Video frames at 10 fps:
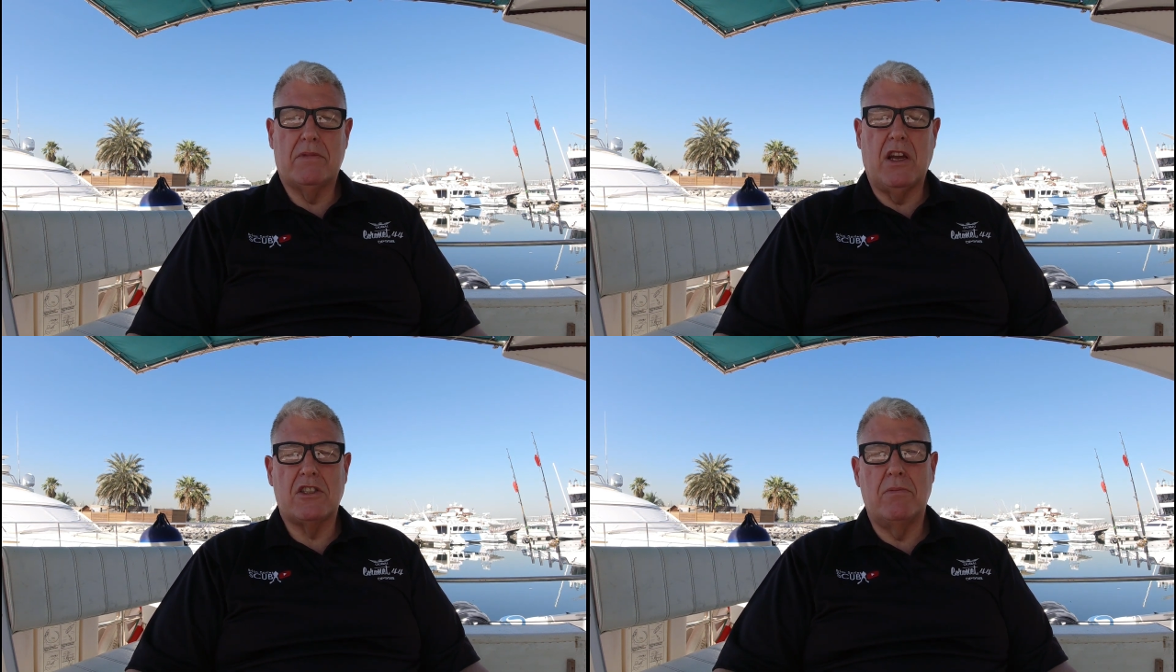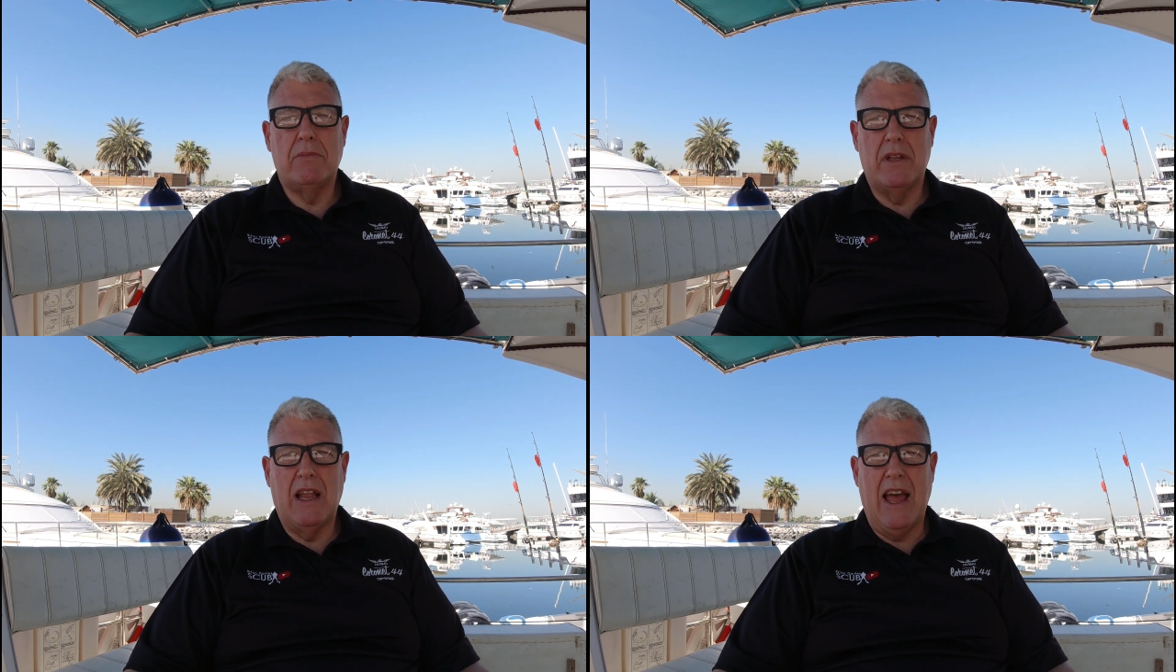custom
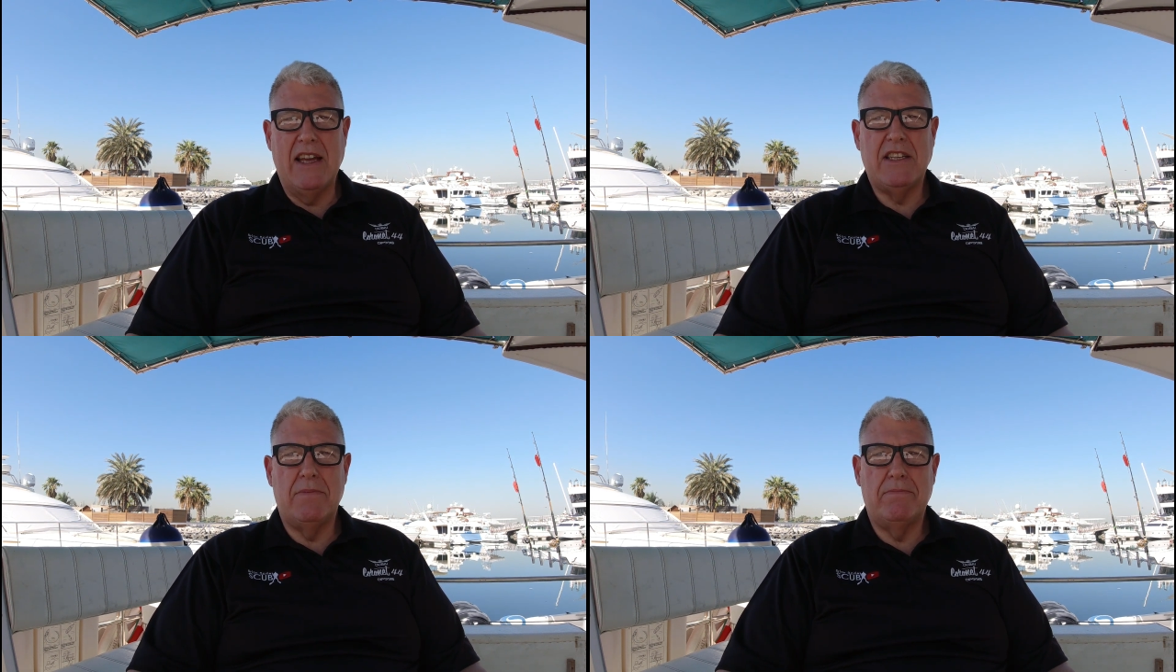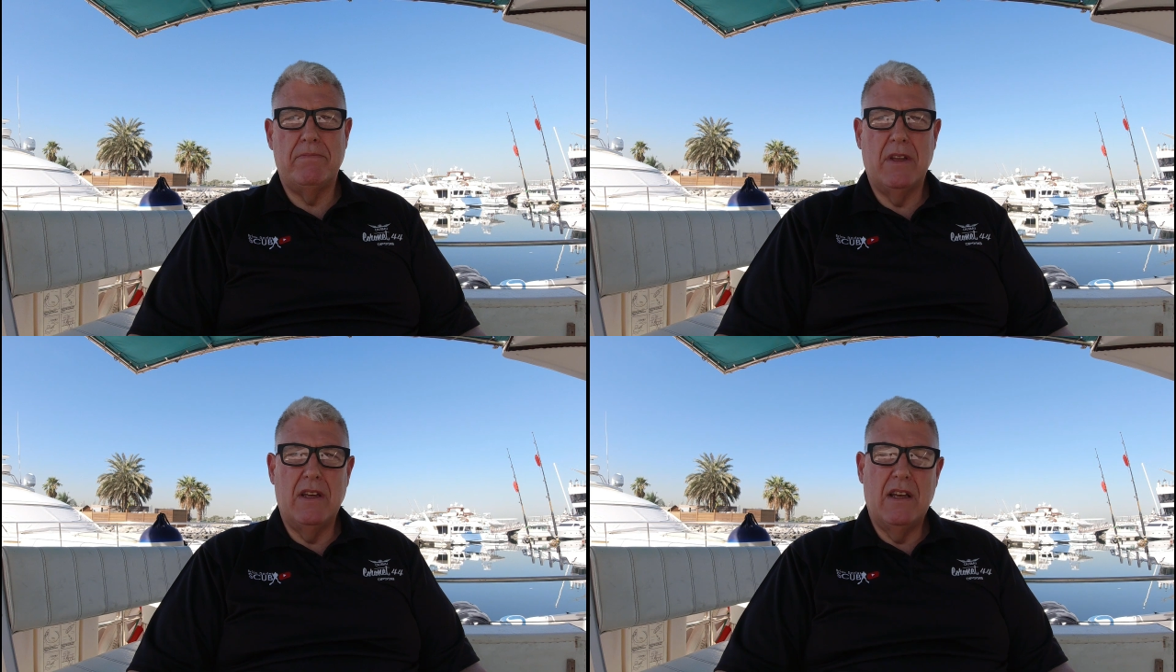built head,
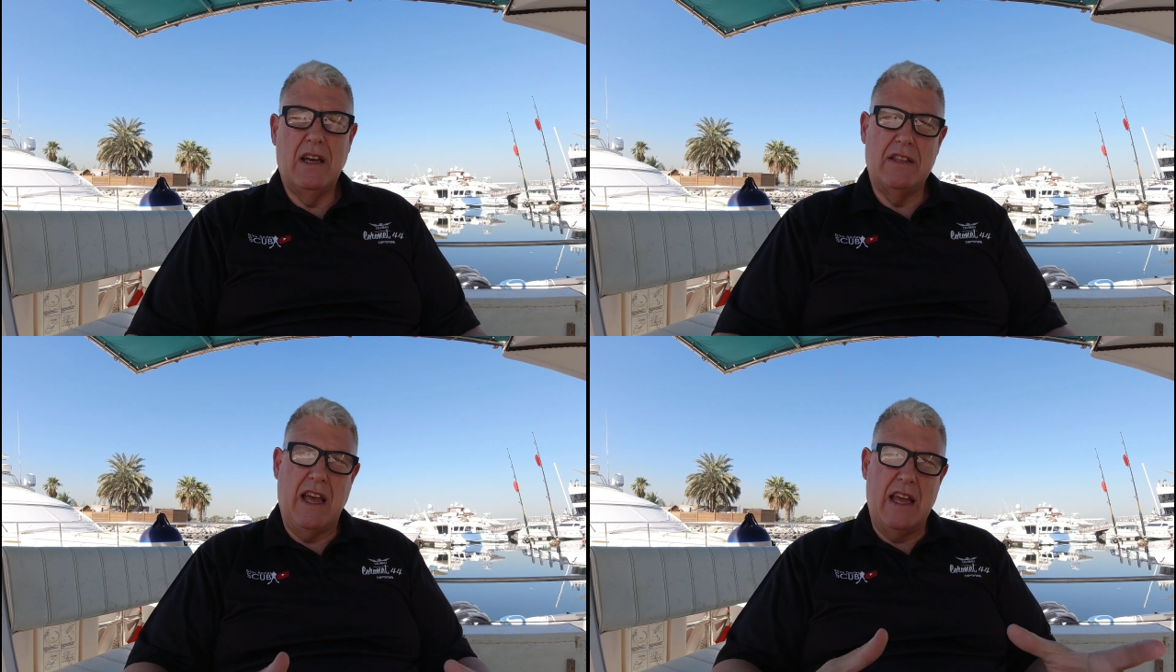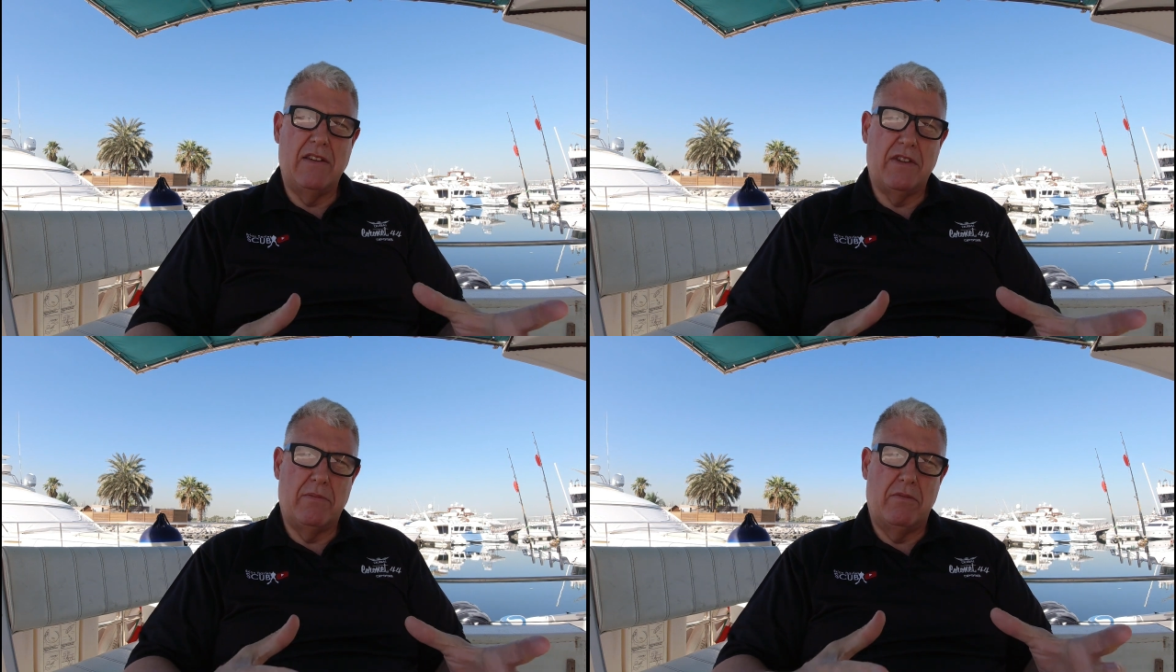and the head
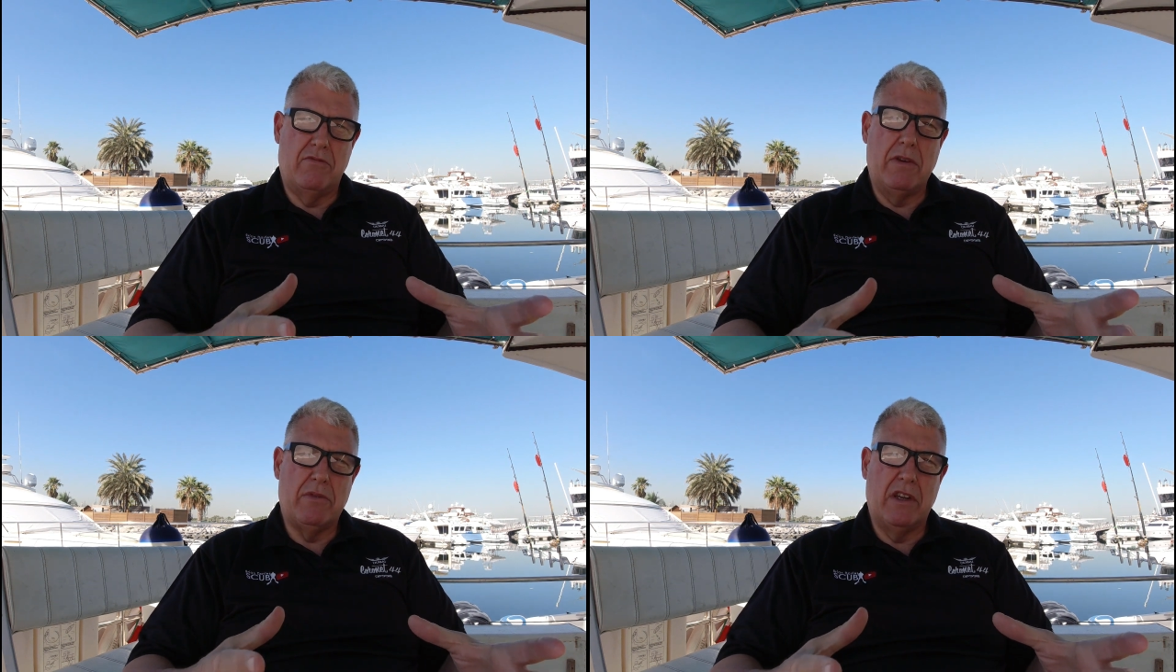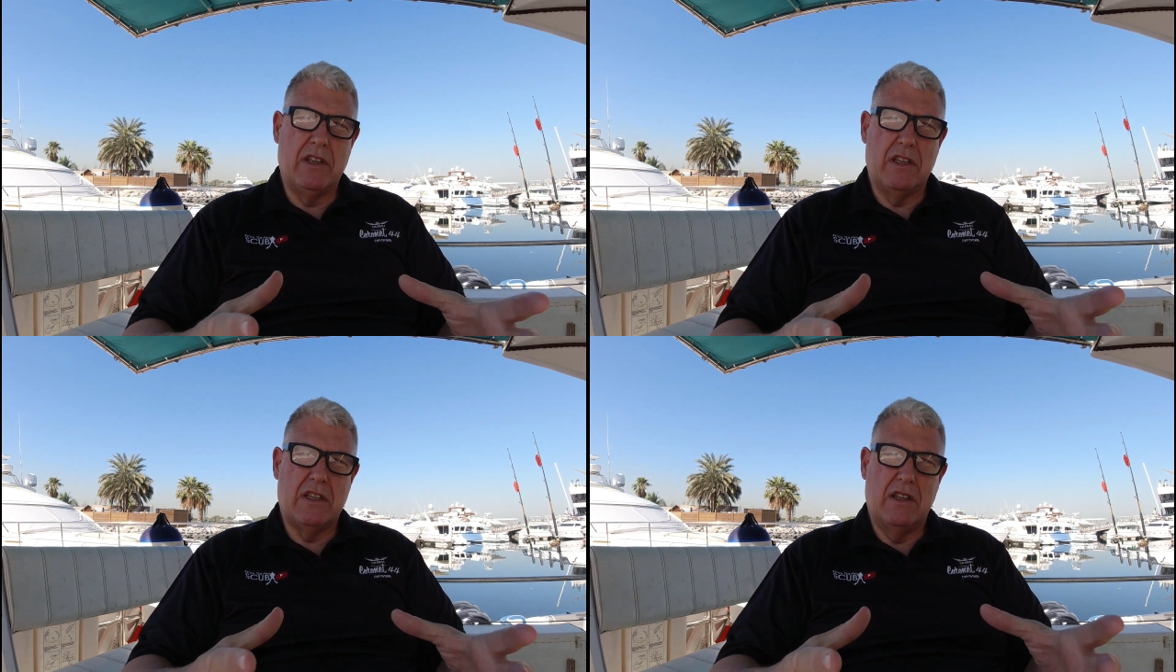of the
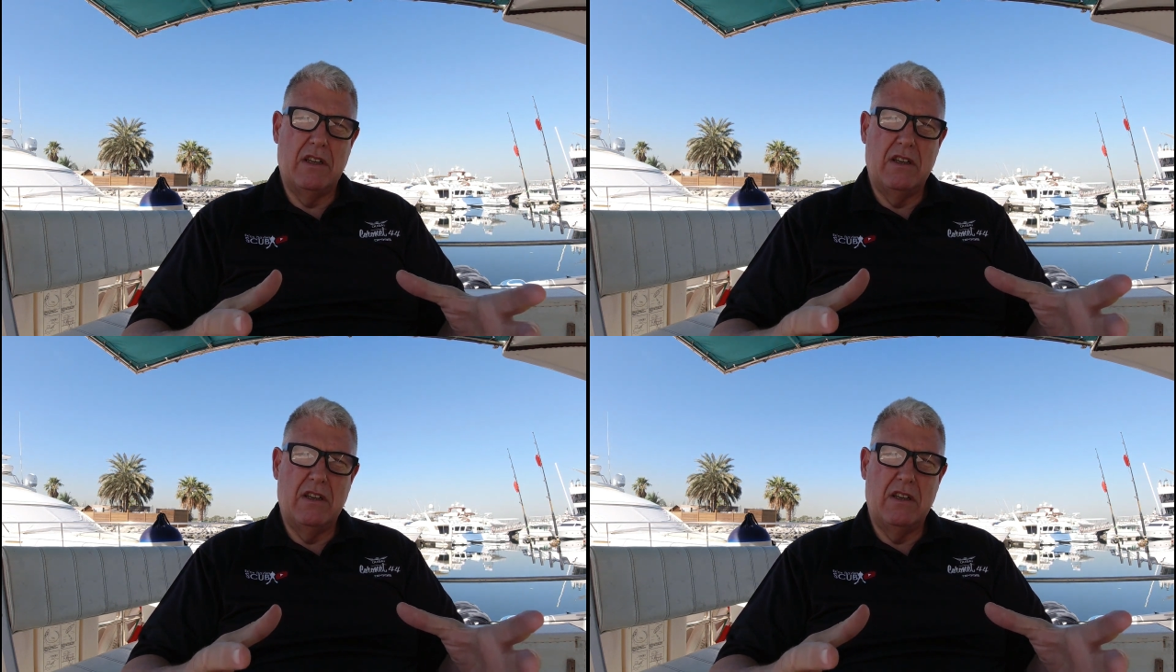rebreathers